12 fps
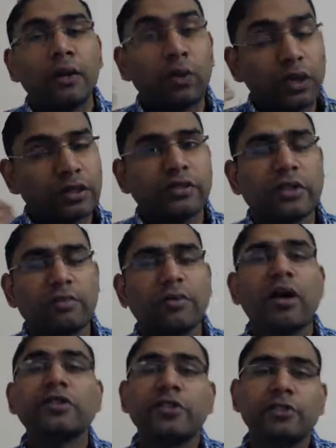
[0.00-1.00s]
works in your
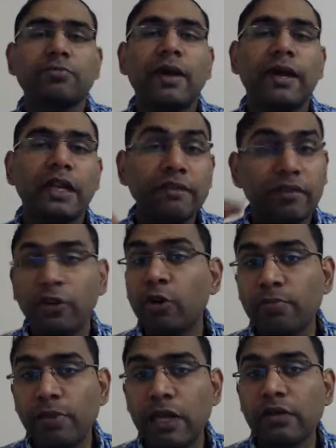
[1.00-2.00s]
subconscious mind, even if you
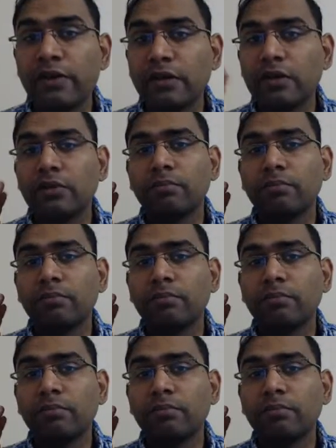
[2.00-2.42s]
don't believe it,